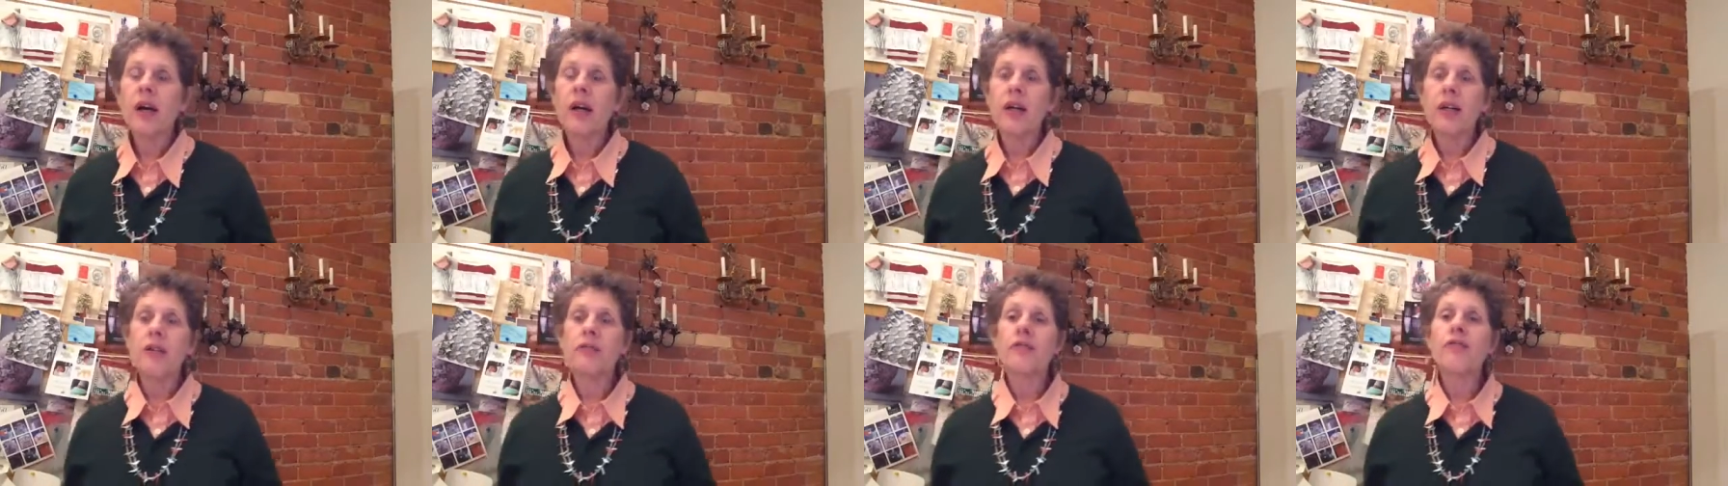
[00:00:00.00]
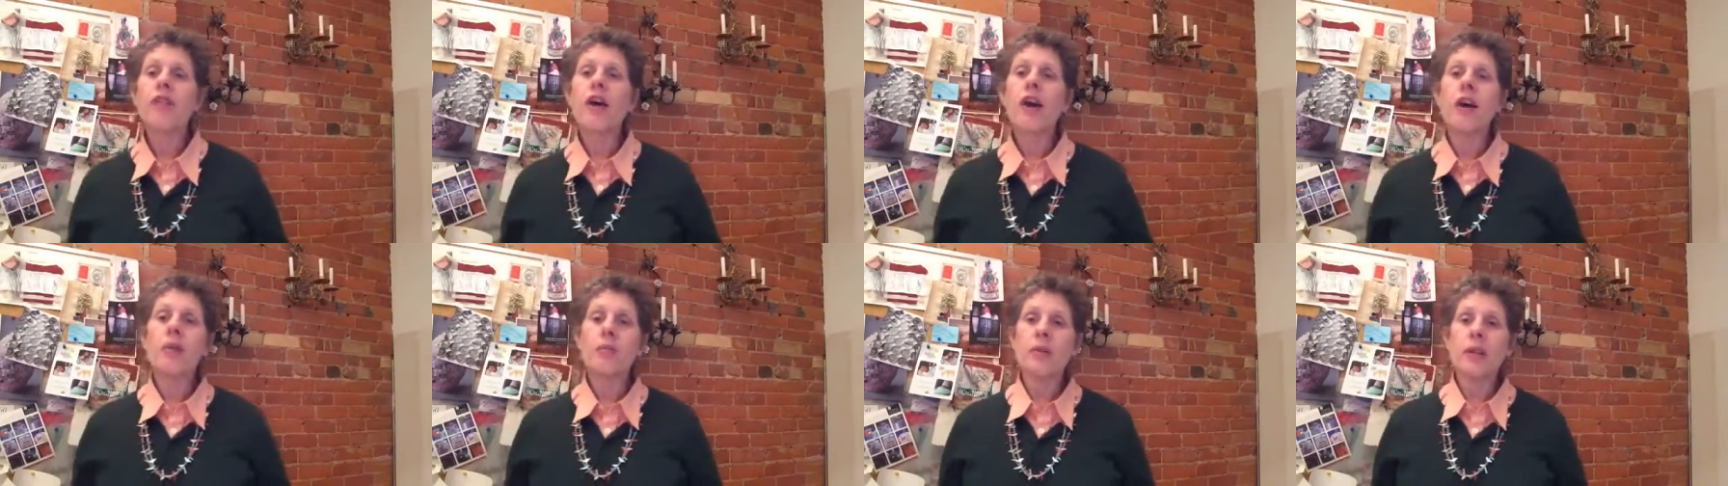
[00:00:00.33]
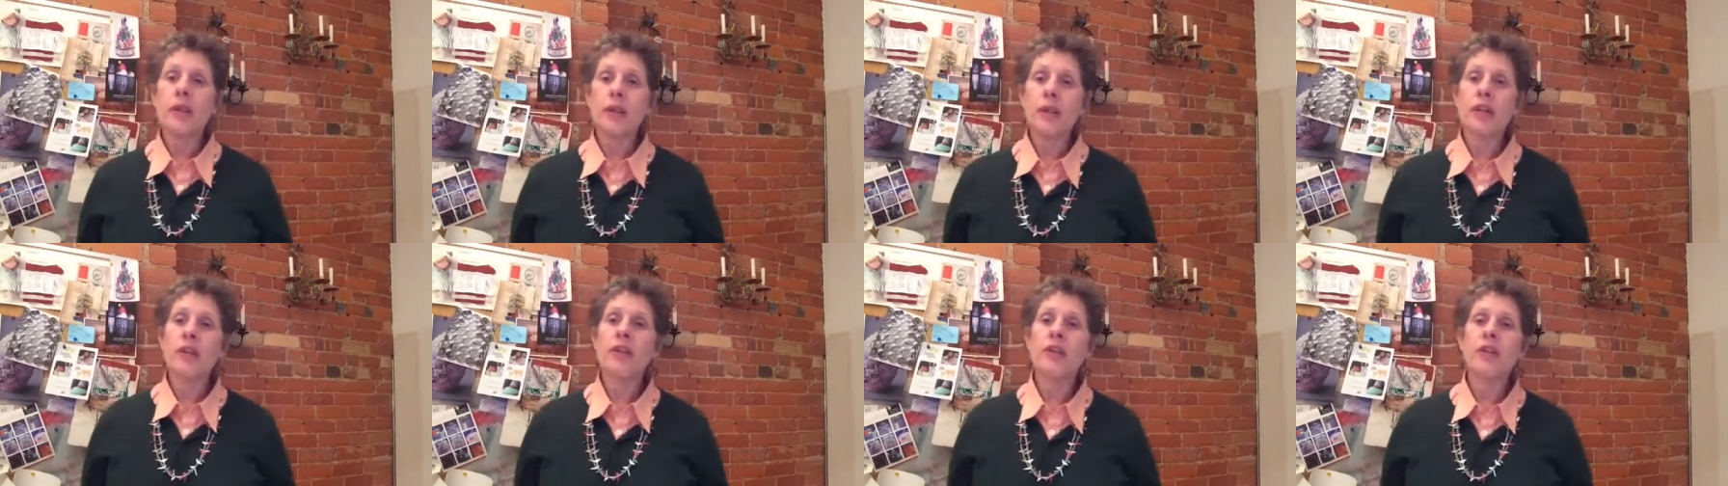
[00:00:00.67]

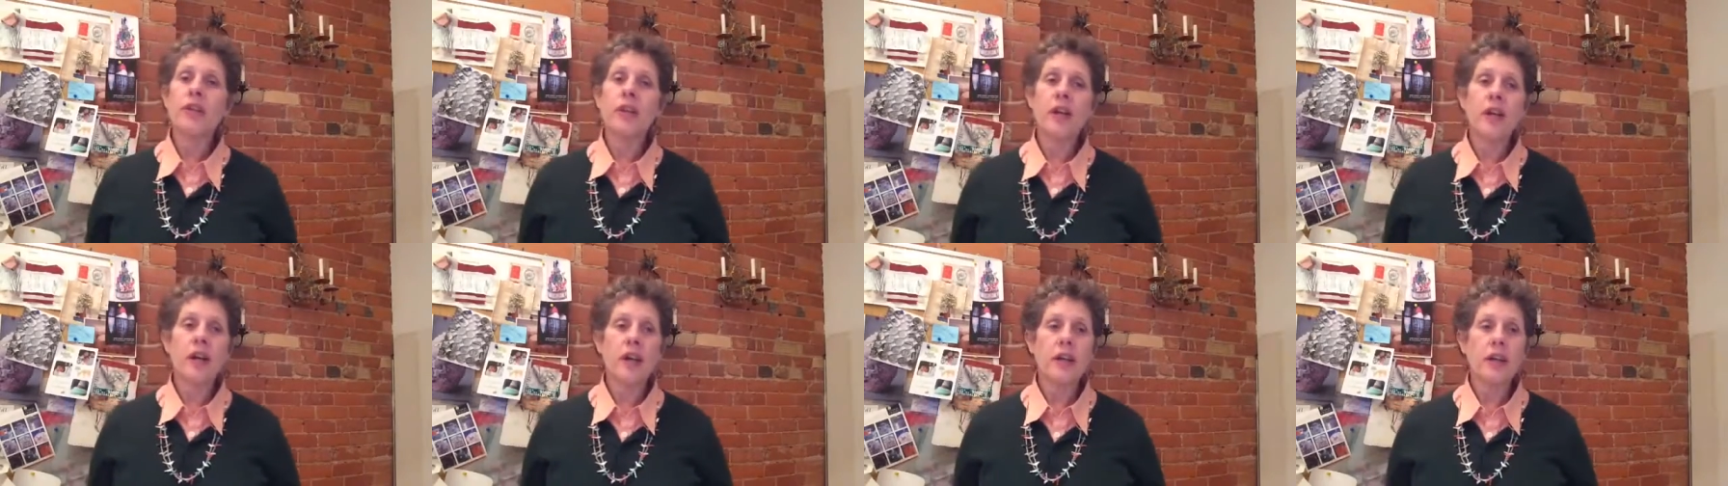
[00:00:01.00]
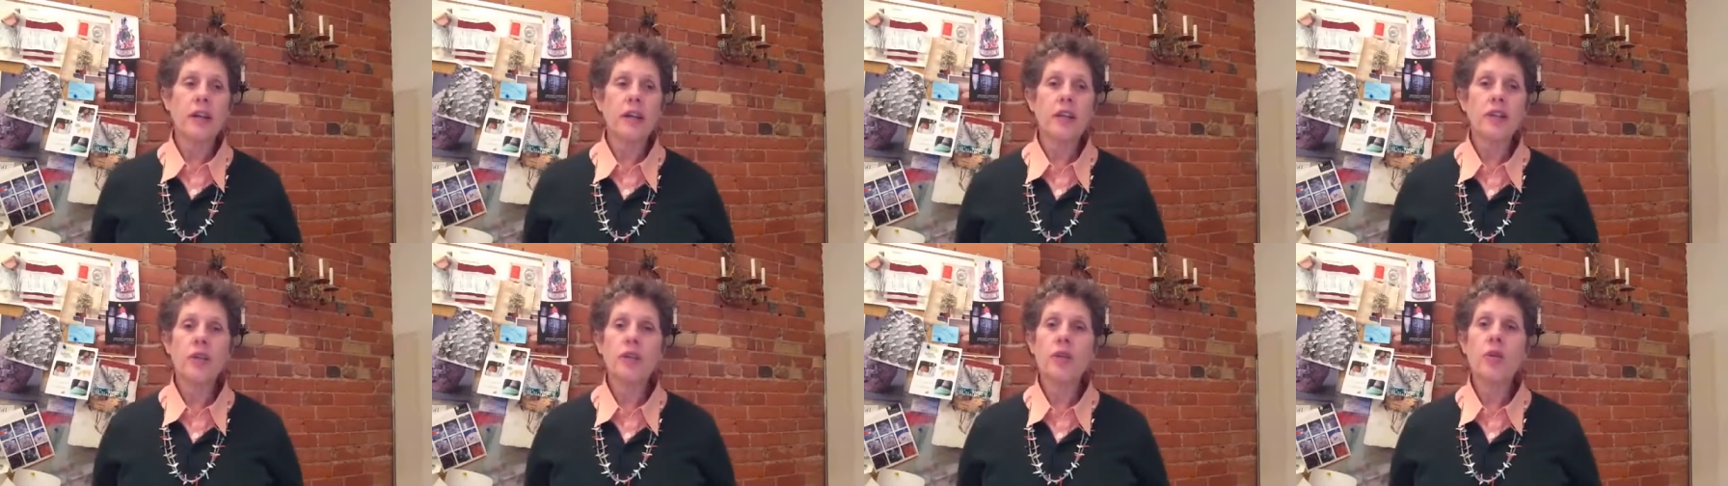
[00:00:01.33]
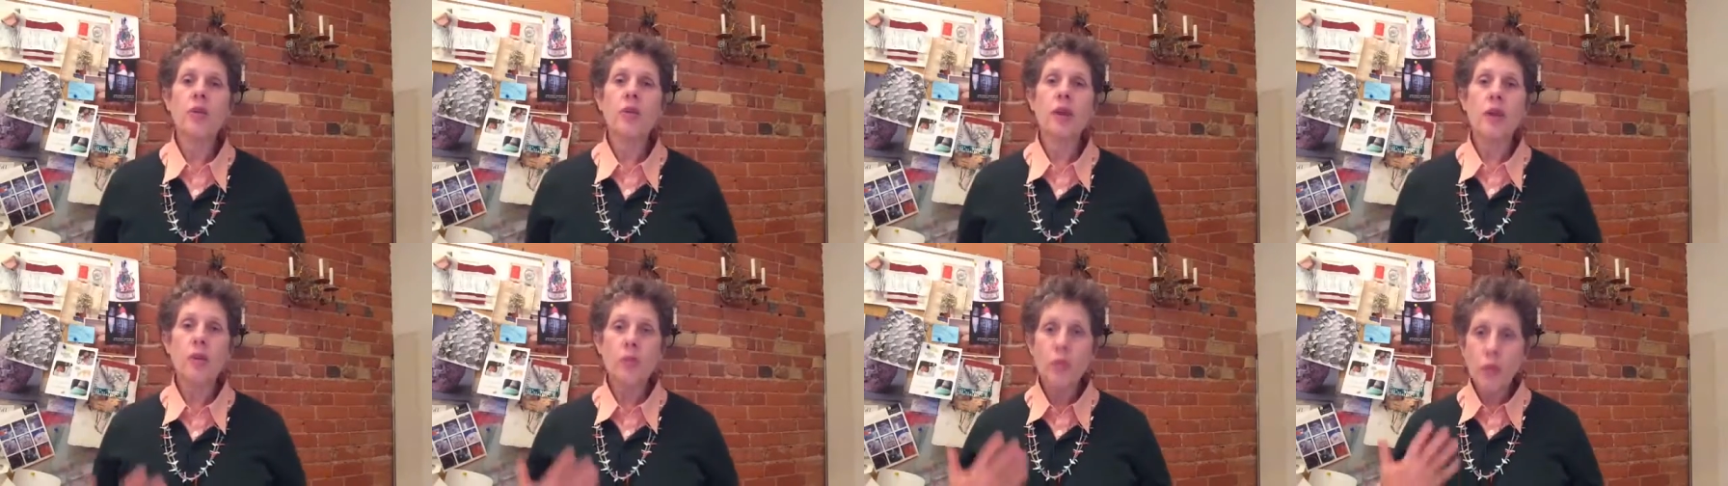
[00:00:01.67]
environment in your gut. So
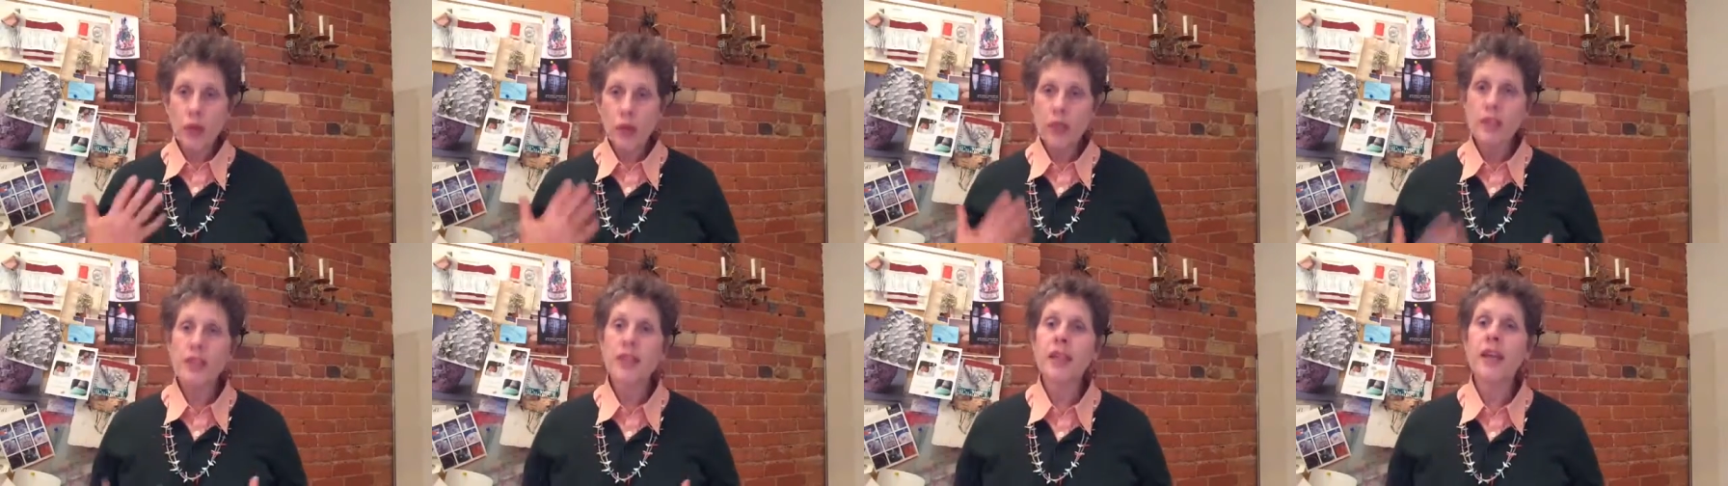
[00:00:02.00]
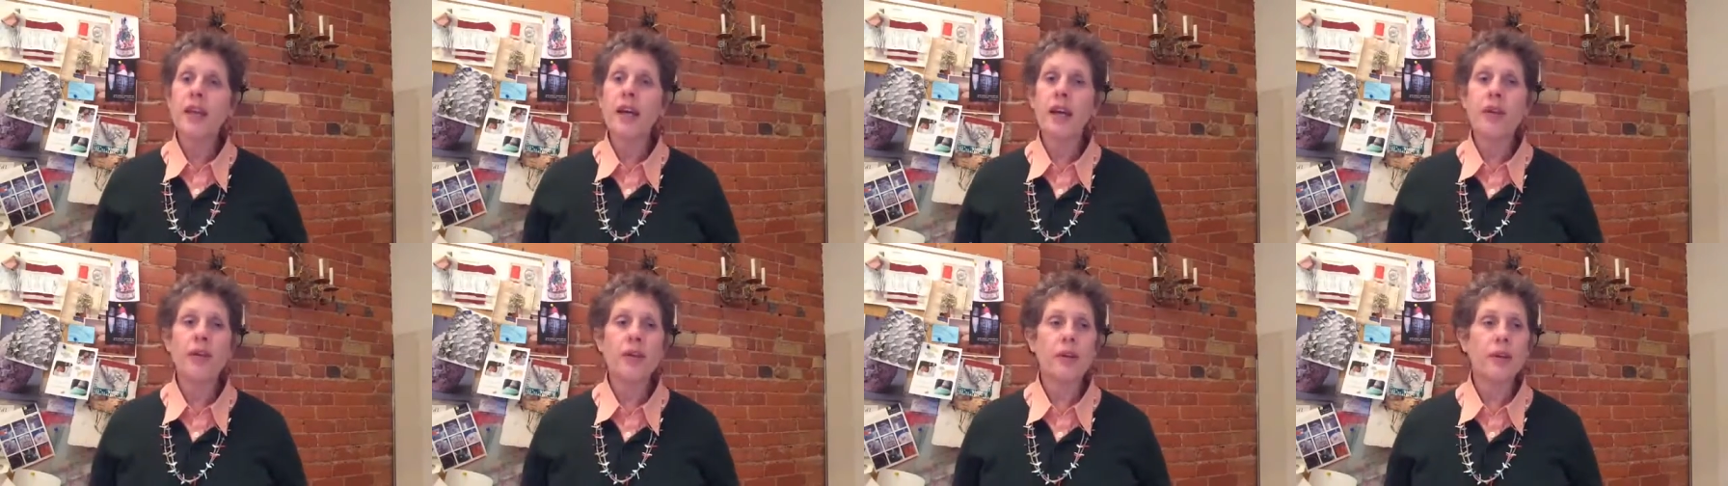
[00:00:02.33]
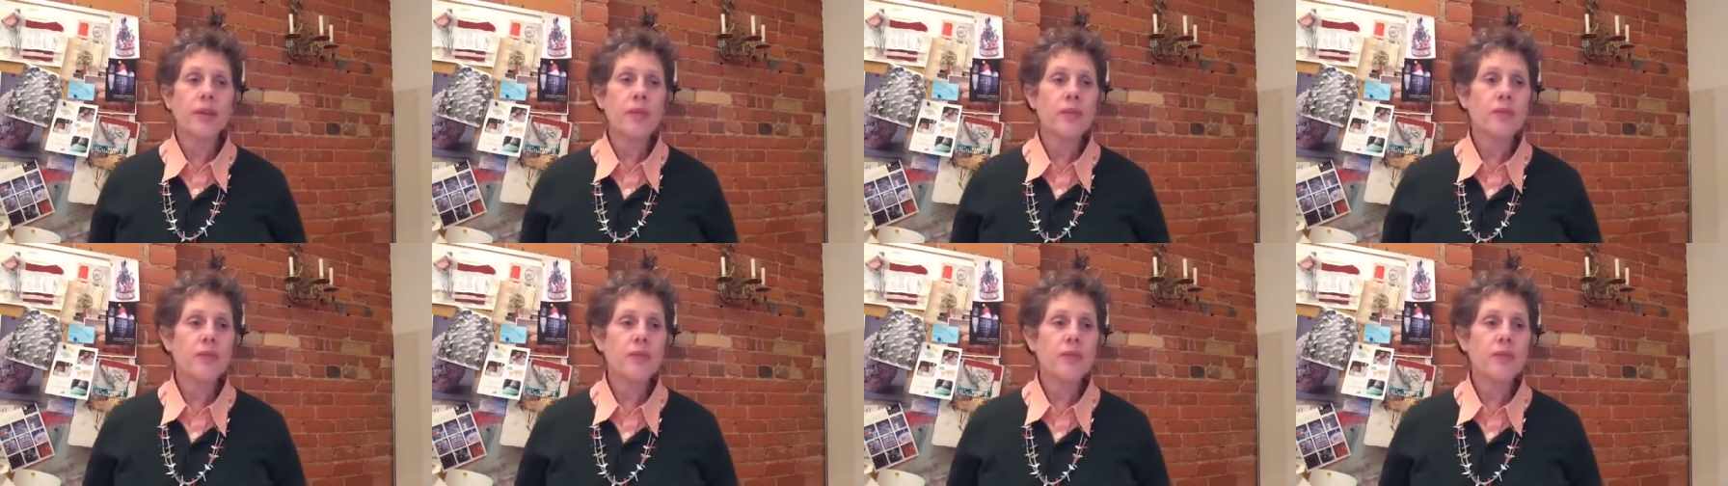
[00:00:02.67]
they work together.